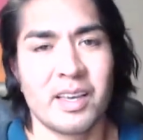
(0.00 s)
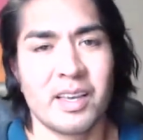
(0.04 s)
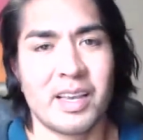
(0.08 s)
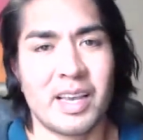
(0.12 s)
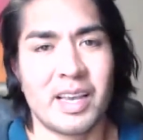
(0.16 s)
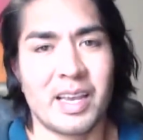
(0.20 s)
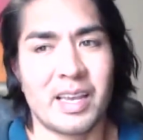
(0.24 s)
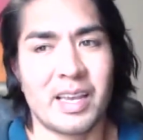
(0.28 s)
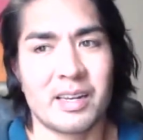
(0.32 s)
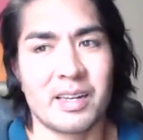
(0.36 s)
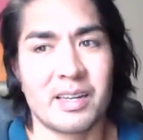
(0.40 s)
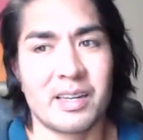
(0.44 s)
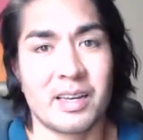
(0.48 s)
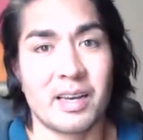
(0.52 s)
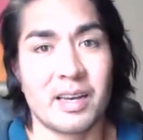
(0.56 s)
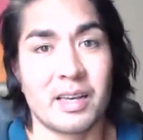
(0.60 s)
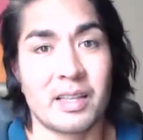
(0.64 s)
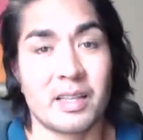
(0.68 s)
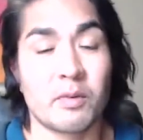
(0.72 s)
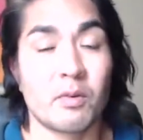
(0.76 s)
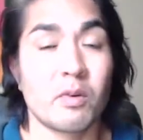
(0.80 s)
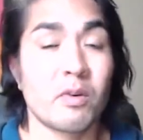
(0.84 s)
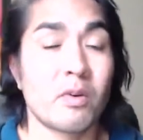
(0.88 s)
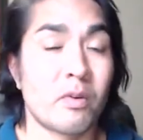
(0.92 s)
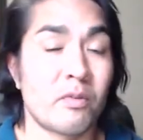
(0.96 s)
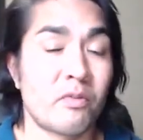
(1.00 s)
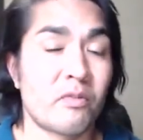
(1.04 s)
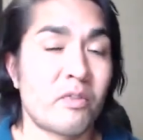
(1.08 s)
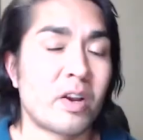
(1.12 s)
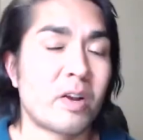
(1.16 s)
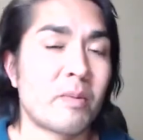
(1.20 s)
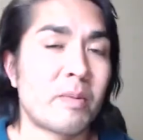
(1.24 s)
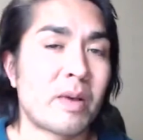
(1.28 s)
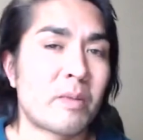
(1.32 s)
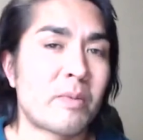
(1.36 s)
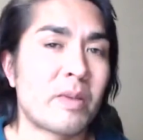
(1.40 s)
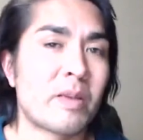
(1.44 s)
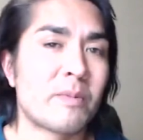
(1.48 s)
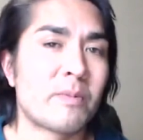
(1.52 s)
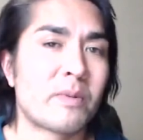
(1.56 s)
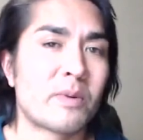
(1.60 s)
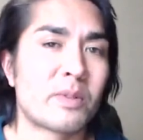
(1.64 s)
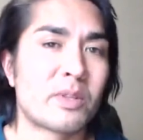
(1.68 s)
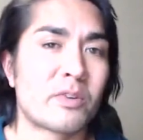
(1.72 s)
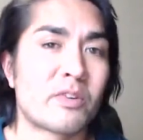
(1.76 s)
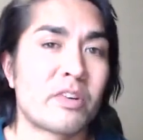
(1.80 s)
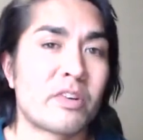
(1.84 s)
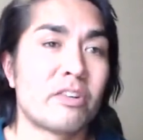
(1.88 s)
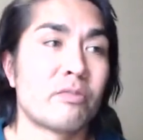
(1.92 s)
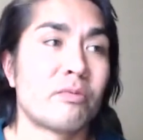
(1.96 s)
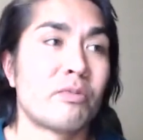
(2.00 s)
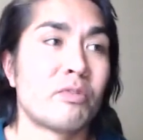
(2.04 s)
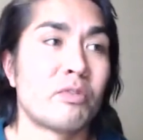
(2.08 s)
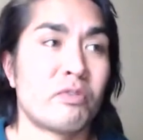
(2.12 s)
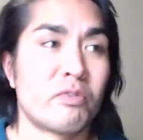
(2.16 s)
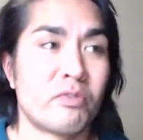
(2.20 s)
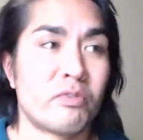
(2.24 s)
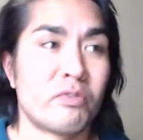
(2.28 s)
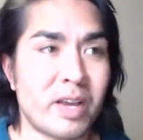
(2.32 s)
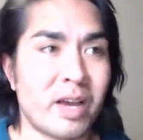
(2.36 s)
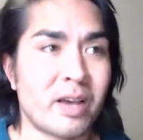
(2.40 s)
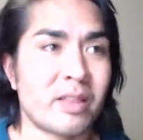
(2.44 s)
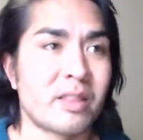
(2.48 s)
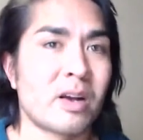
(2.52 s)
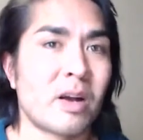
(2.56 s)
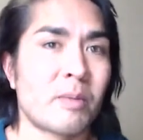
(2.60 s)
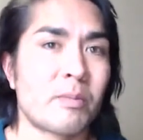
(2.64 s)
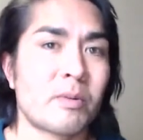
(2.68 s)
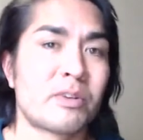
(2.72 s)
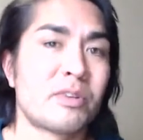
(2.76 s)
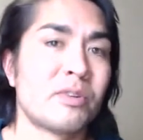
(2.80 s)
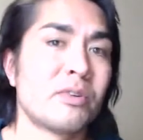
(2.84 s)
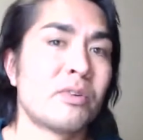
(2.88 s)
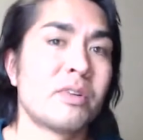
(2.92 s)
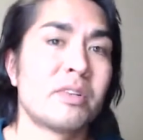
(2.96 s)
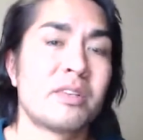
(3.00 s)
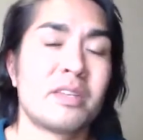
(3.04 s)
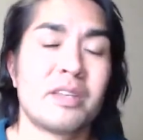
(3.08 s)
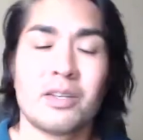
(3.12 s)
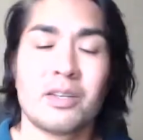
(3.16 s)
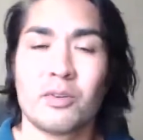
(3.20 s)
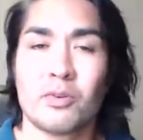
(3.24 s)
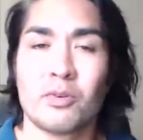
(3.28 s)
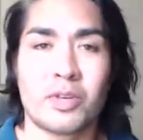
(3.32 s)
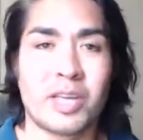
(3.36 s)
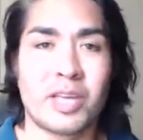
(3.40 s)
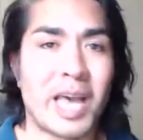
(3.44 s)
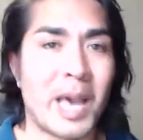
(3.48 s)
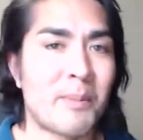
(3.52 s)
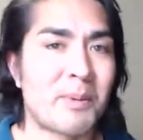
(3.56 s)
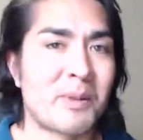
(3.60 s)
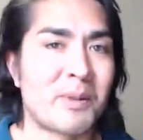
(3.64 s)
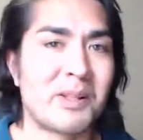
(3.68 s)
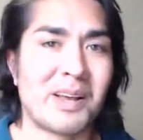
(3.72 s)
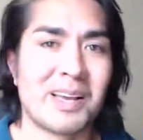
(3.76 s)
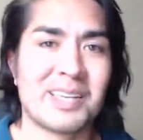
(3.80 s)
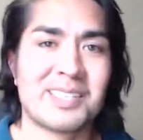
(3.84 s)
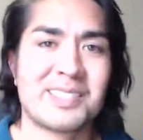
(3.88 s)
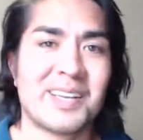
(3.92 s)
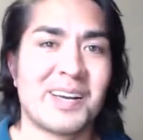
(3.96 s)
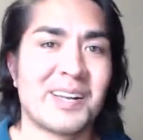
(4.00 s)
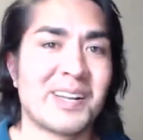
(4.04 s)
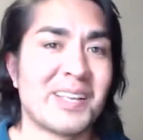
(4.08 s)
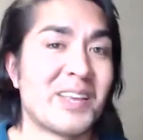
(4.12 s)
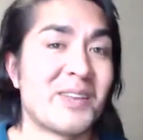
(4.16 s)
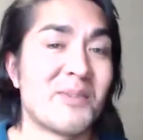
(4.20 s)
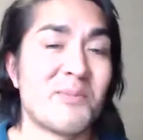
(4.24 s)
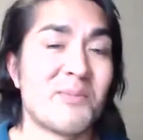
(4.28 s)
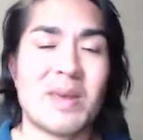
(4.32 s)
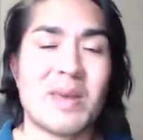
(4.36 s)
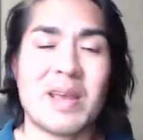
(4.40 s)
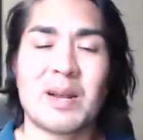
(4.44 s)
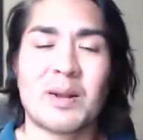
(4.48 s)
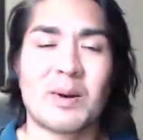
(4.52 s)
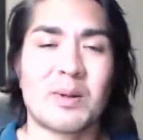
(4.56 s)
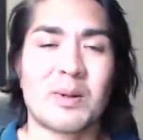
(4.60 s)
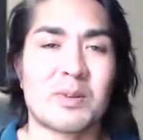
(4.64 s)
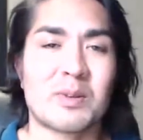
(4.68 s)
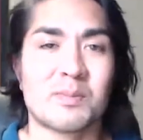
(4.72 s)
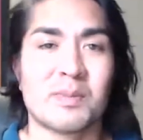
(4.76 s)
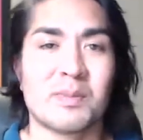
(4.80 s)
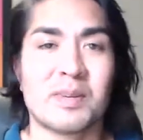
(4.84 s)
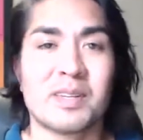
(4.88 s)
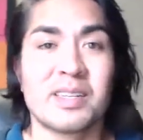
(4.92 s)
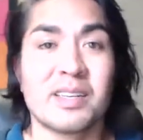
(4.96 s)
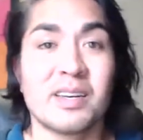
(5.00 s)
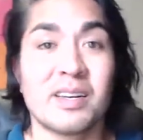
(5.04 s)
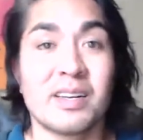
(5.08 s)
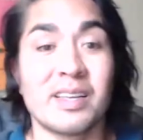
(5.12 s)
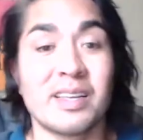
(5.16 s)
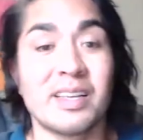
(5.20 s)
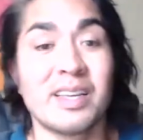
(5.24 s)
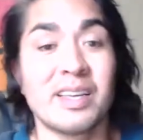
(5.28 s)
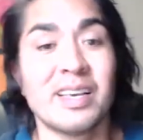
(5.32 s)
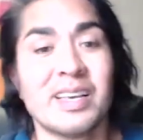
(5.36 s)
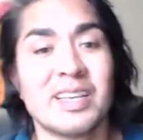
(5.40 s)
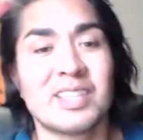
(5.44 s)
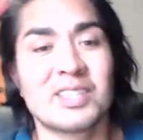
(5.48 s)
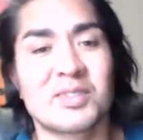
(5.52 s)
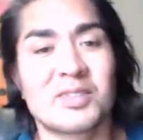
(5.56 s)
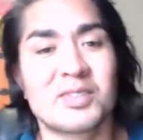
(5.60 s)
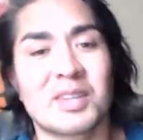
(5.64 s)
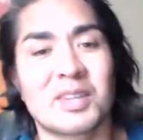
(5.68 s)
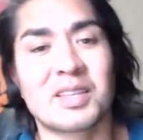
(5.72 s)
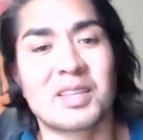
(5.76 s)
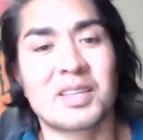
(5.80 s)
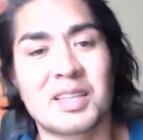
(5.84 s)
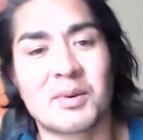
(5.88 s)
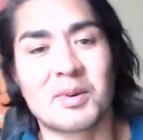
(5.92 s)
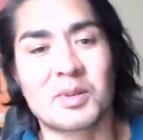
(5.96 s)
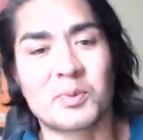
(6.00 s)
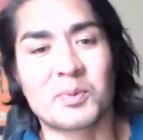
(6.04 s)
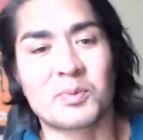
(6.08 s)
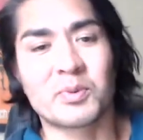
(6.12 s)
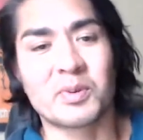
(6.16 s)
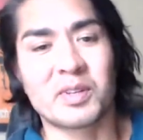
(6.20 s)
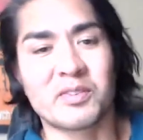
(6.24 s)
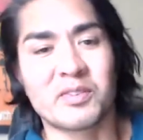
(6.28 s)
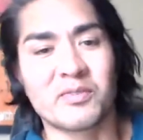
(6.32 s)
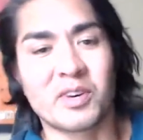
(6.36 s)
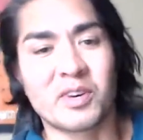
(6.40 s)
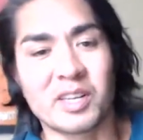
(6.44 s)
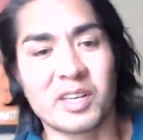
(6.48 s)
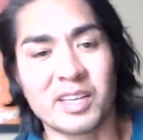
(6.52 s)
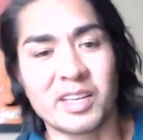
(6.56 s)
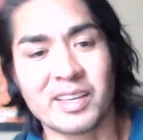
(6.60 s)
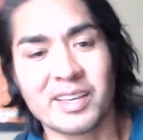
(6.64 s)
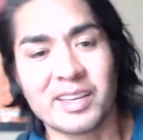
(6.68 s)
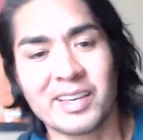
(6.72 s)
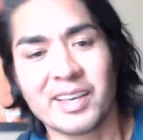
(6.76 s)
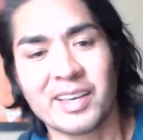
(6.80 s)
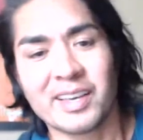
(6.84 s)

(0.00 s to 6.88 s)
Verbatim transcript: And uh, there were a fair amount of people in the green room who found opportunity, who capitalized on it and made all this money on it. So I thought that was pretty funny.